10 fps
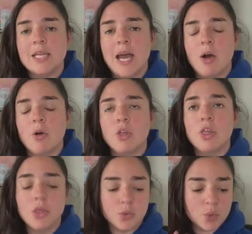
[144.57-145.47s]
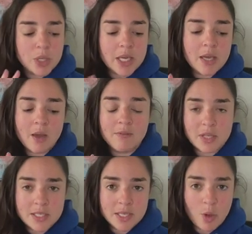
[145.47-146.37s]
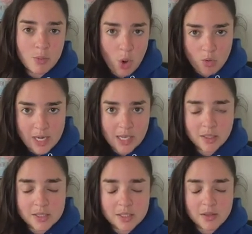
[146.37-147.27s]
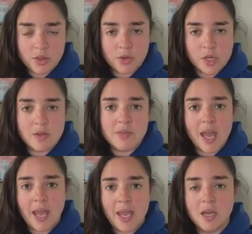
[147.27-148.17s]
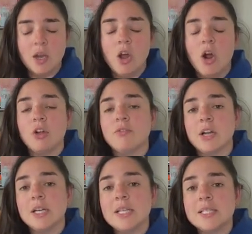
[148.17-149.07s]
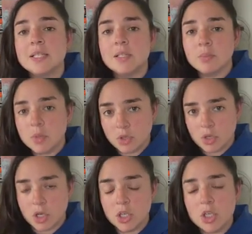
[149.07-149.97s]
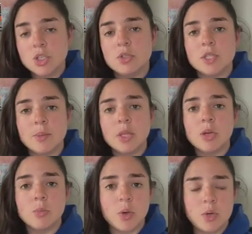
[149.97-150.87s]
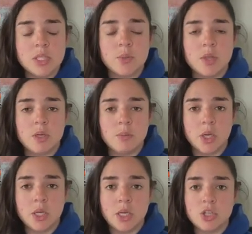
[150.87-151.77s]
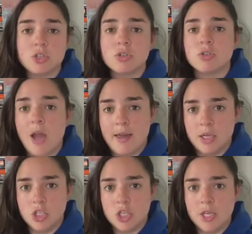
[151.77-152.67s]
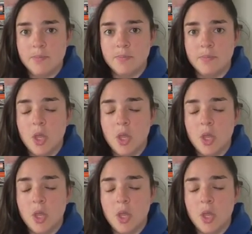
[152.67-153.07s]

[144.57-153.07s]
Now, 3 of these components, 3 of the 8, are very similar to some of the components within a marketing strategy.